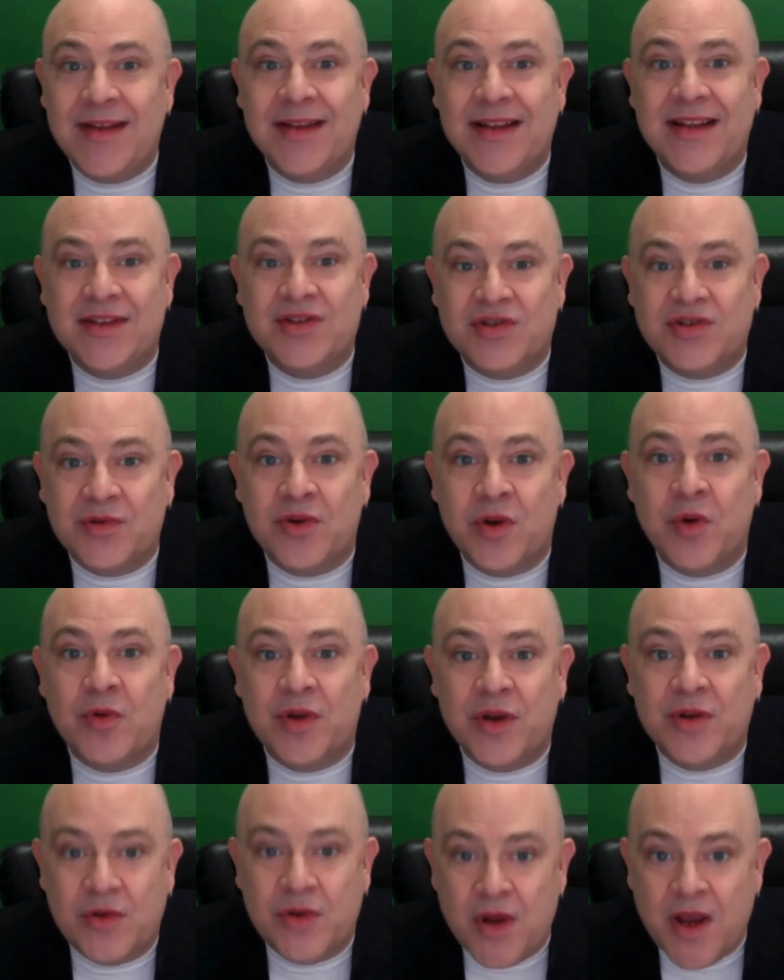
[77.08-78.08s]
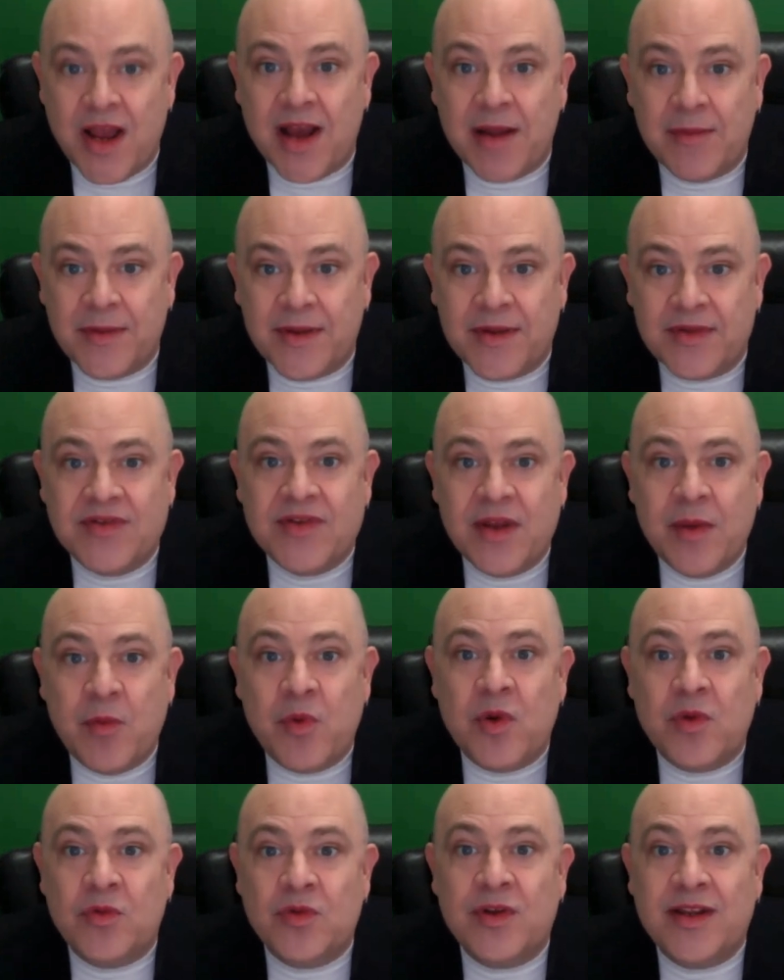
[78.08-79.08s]
each note a crime, some
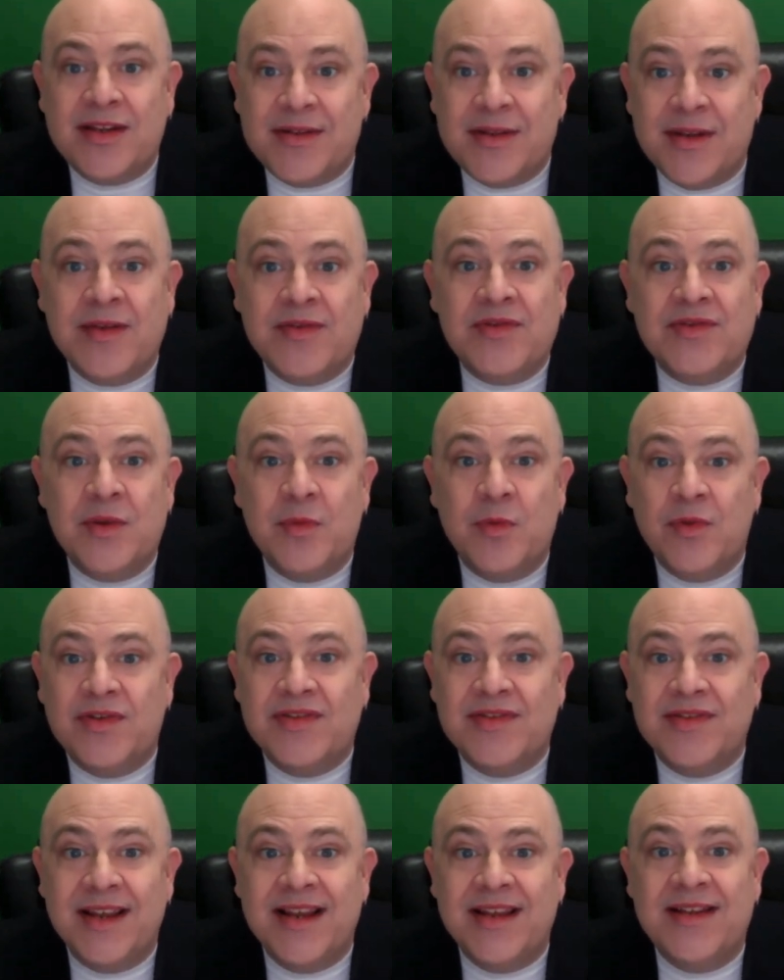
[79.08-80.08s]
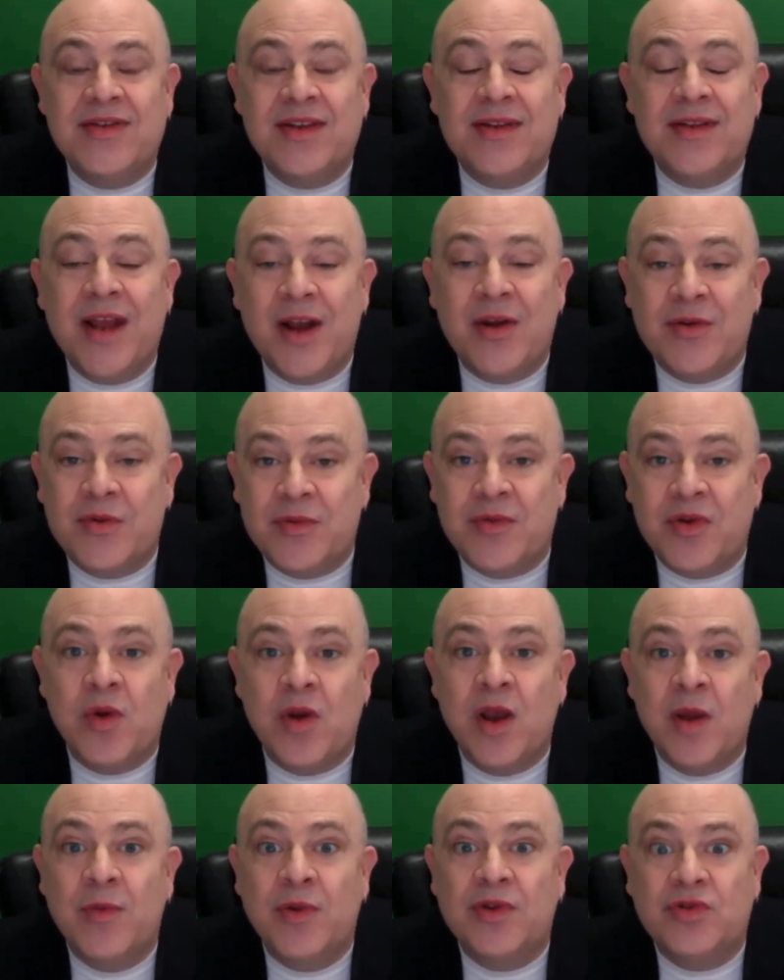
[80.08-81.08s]
were green, some were sage, and now you know
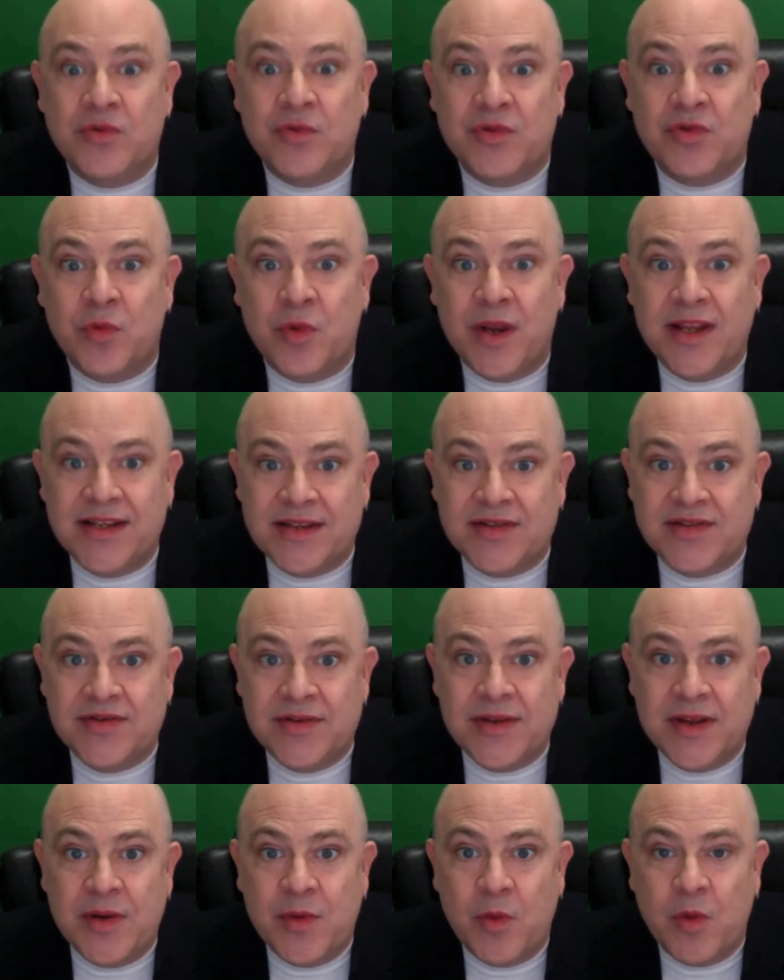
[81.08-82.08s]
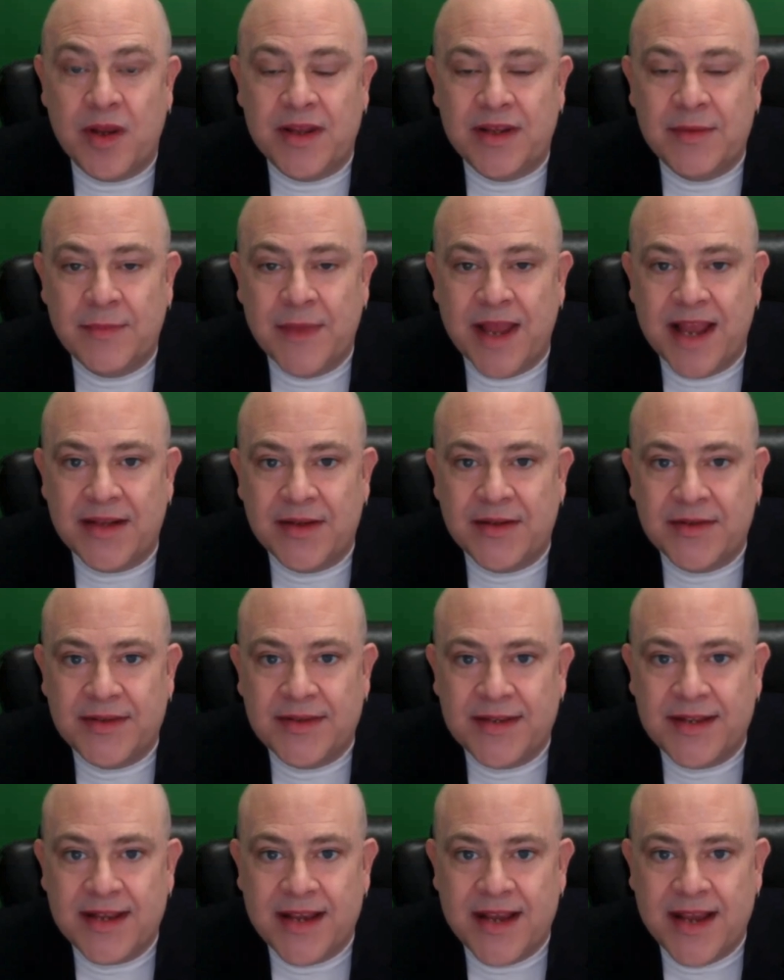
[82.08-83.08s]
how much was waged when it mattered.
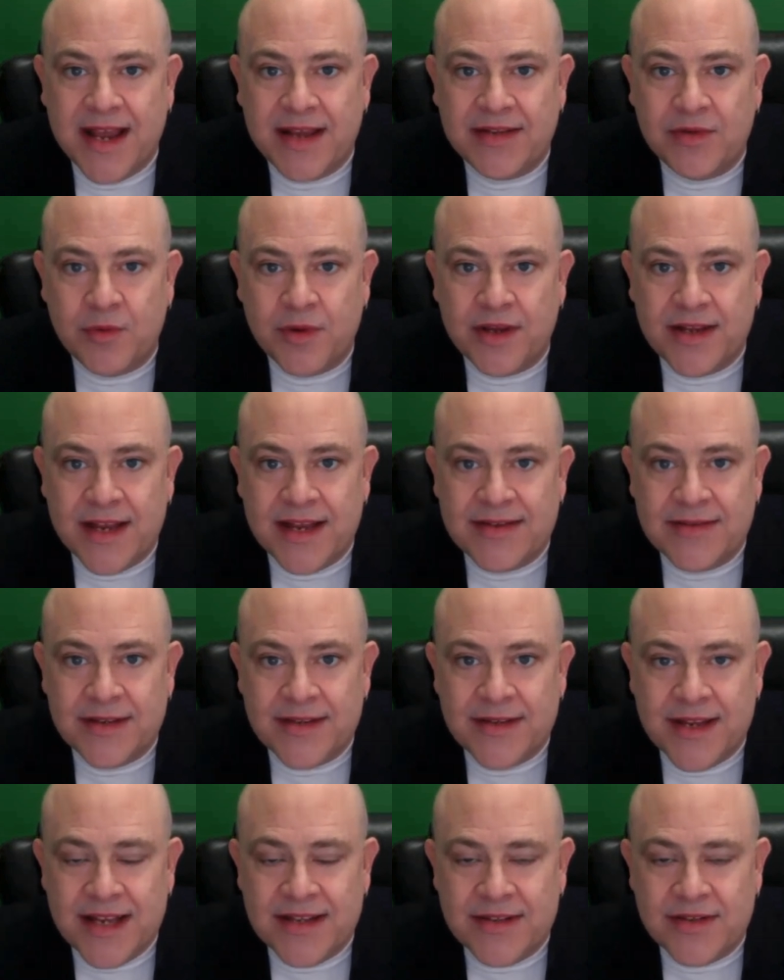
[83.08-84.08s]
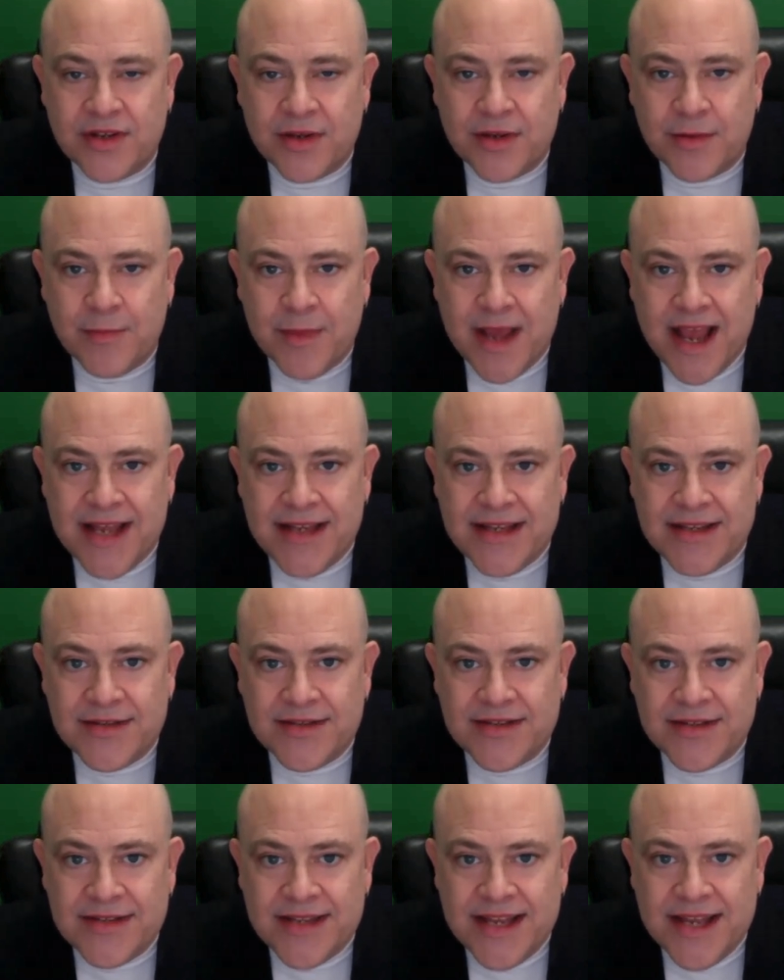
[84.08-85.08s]
As we let the night turn back
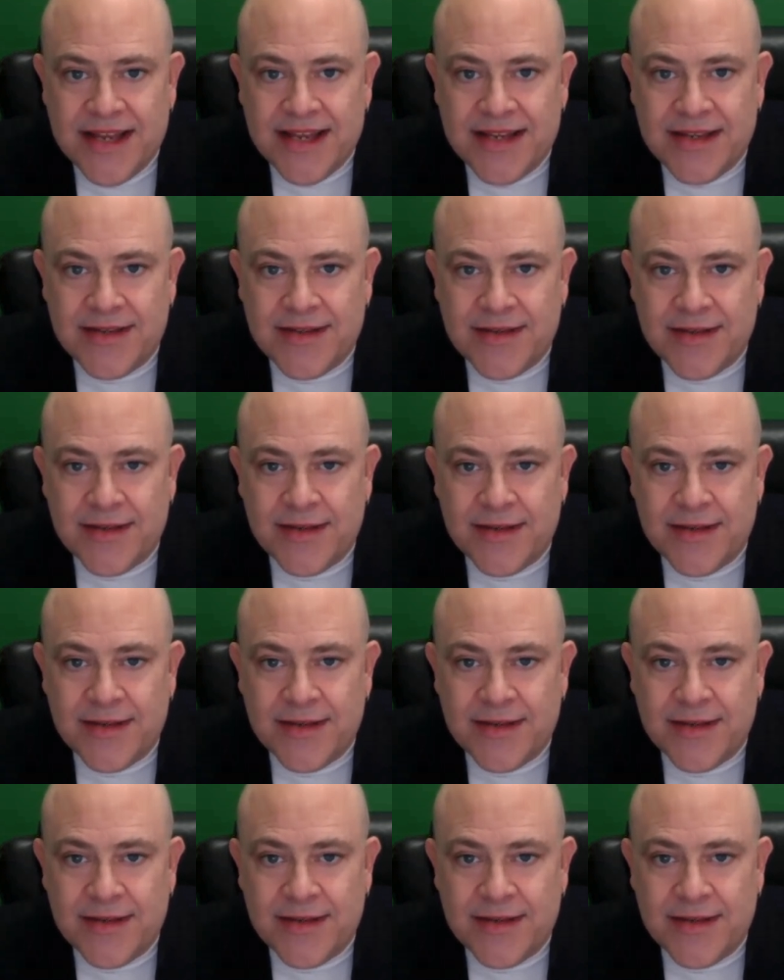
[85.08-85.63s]
into day,